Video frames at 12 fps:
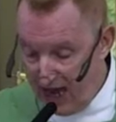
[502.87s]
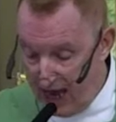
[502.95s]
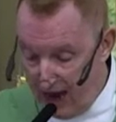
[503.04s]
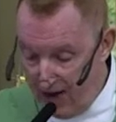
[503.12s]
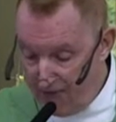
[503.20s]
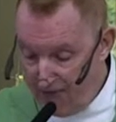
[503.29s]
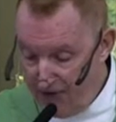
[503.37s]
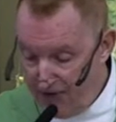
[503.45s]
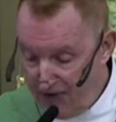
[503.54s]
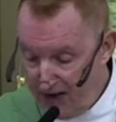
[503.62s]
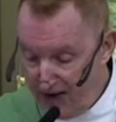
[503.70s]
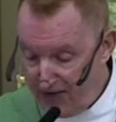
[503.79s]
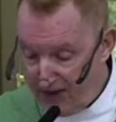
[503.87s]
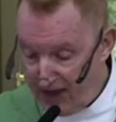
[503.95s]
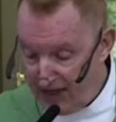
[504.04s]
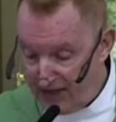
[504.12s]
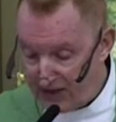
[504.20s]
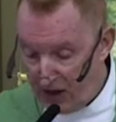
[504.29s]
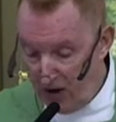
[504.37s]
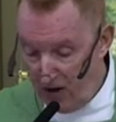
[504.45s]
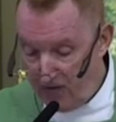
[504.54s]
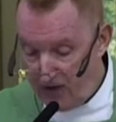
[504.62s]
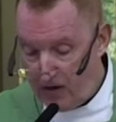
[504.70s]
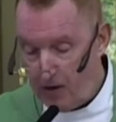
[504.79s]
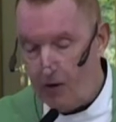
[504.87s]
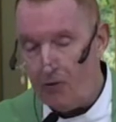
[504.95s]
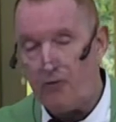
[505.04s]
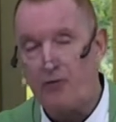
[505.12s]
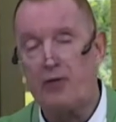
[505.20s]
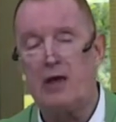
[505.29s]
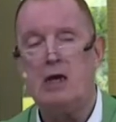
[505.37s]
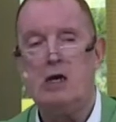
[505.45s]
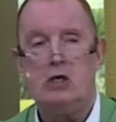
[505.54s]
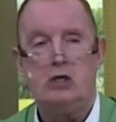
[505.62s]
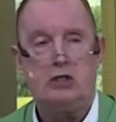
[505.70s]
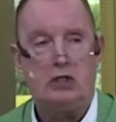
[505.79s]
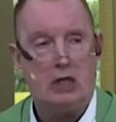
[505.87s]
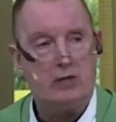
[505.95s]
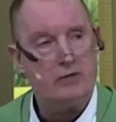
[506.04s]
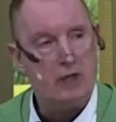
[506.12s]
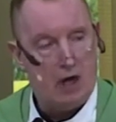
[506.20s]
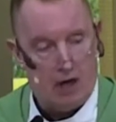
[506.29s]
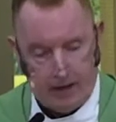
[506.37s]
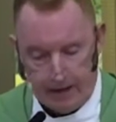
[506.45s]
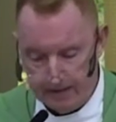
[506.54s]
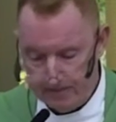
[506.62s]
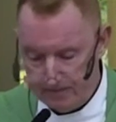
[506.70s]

Everything that is on the earth shall die.